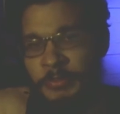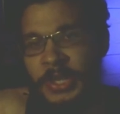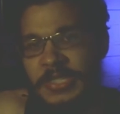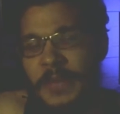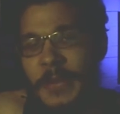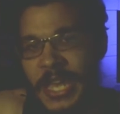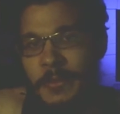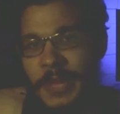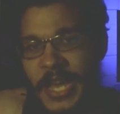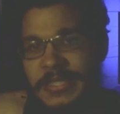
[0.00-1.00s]
built-up
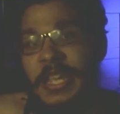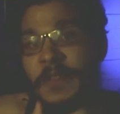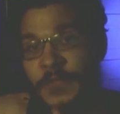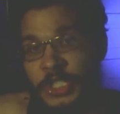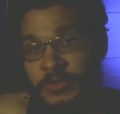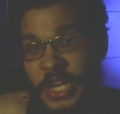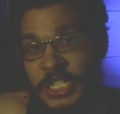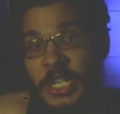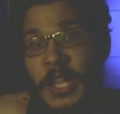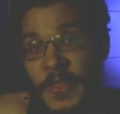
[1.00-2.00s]
animosity and frustration,